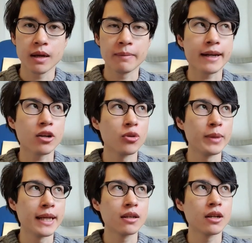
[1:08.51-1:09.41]
I'm back home
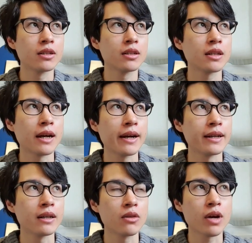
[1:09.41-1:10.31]
in England.
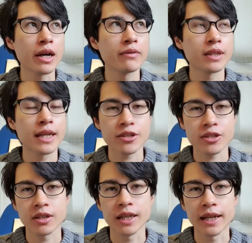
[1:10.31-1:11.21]
I arrived
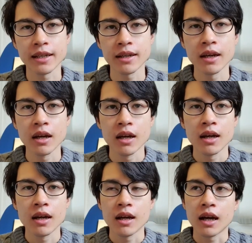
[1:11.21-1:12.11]
yesterday
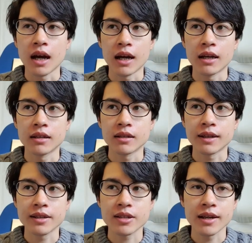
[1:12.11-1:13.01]
and I
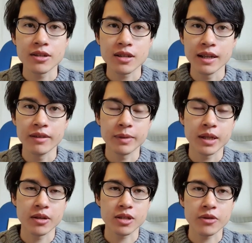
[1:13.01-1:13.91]
decided to leave
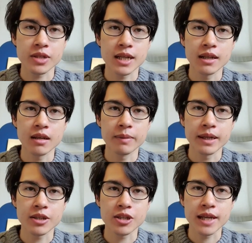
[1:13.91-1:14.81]
because I was getting a
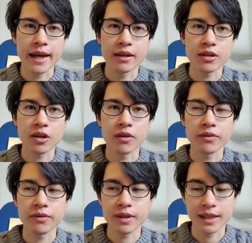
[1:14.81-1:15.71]
bit scared
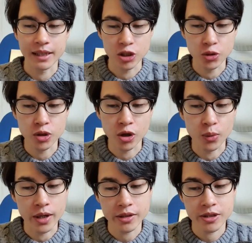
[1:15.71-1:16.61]
of the
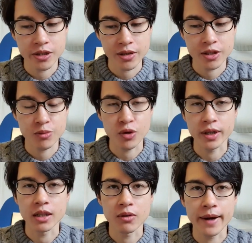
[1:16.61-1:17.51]
you-know-what
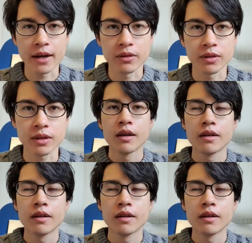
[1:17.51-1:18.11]
spreading around.